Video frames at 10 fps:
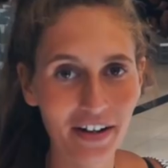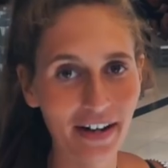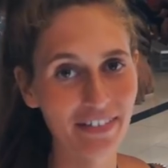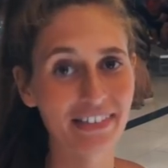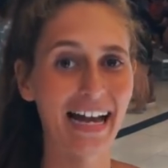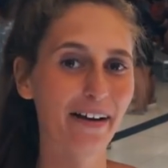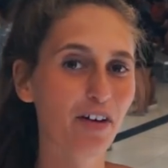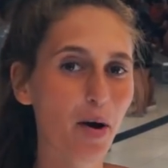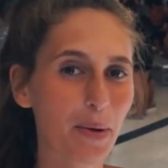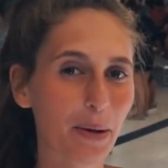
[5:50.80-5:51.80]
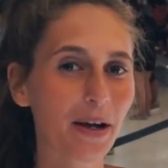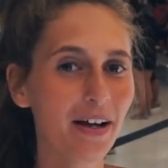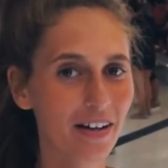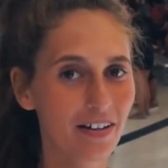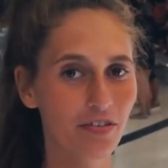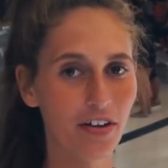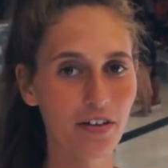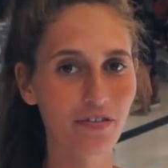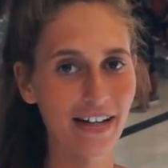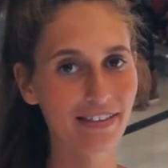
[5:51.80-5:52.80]
But I was kind of hoping for
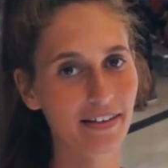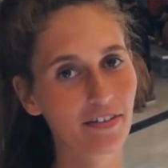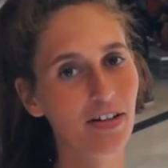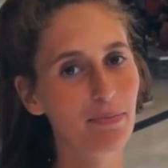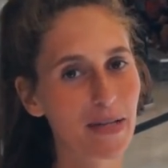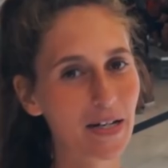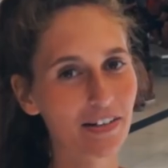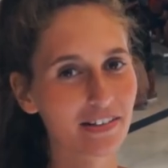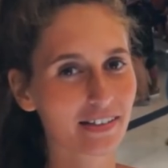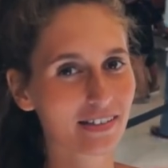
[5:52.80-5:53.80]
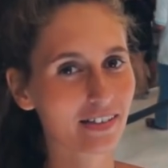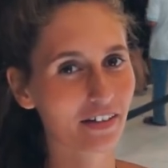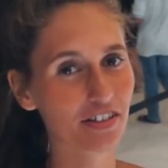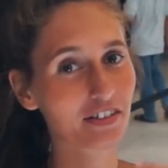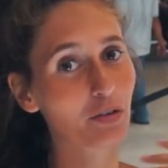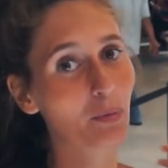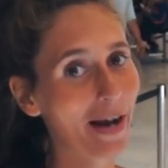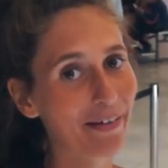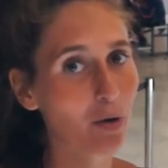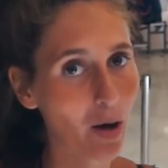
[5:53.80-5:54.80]
the fact that the Filipinos, since it's also
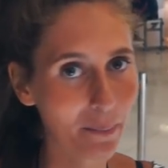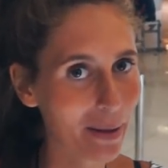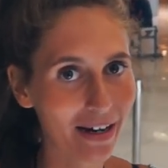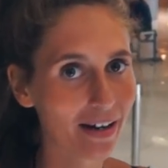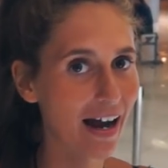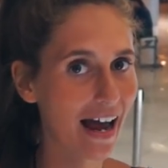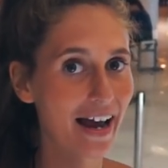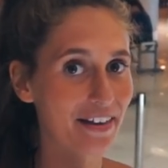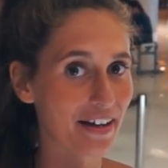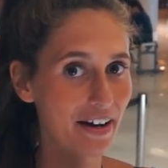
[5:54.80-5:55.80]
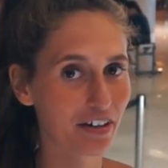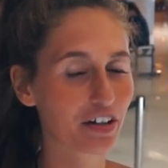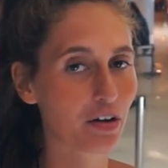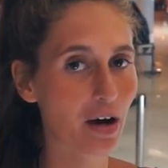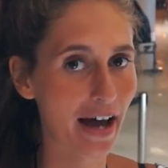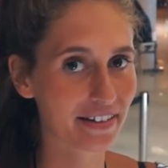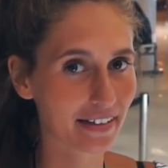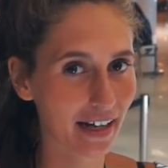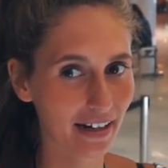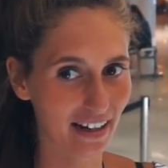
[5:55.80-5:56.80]
quite warm here and they never go ice
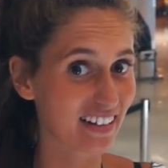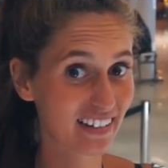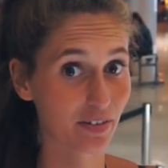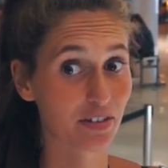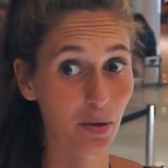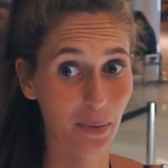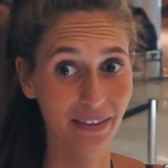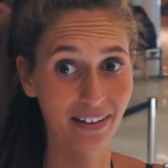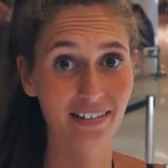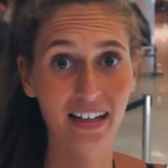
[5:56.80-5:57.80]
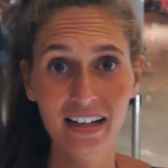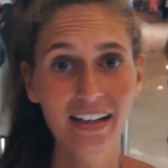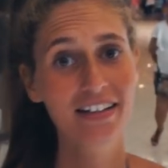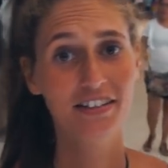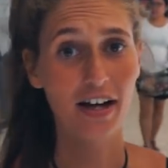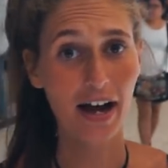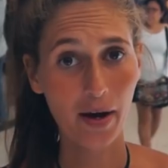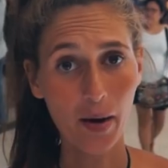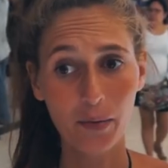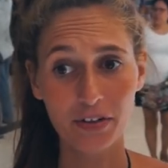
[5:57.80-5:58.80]
skating, at least I was hoping this. So I
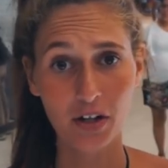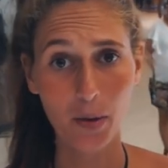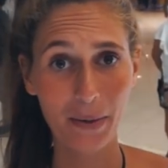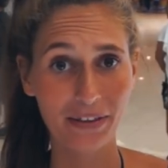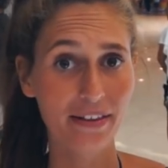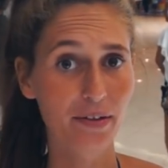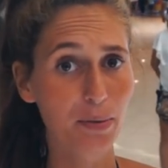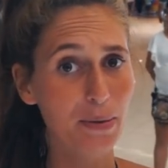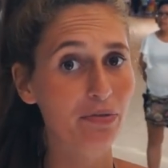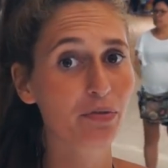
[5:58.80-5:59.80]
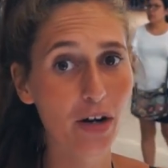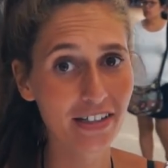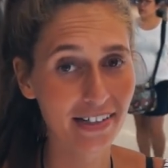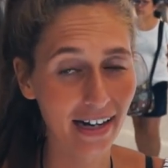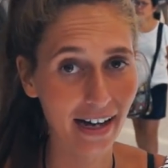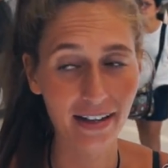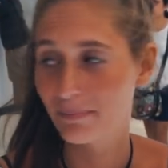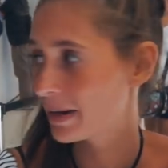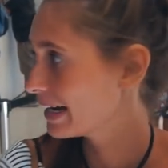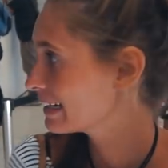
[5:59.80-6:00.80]
was hoping that they would be even worse than I am,
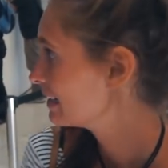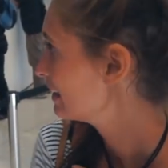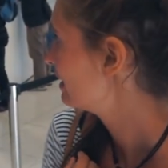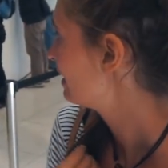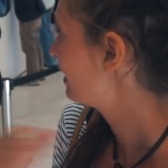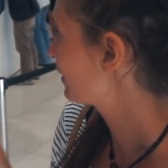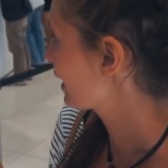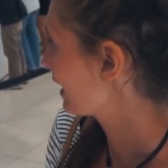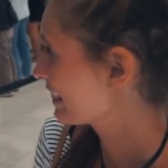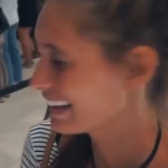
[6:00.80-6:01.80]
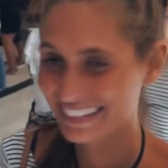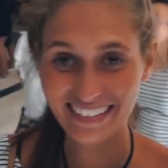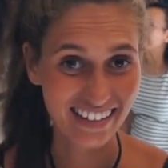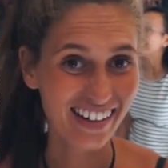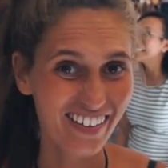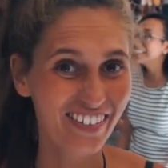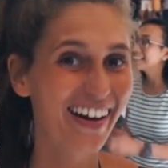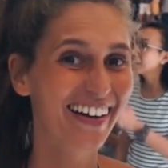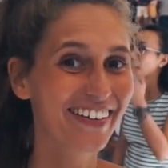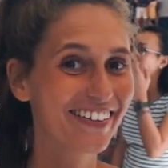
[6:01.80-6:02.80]
but looking at this, they look
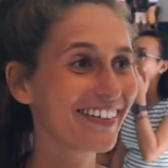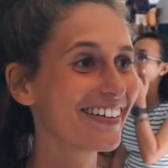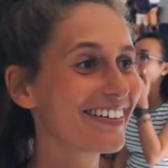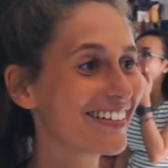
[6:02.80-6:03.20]
quite good.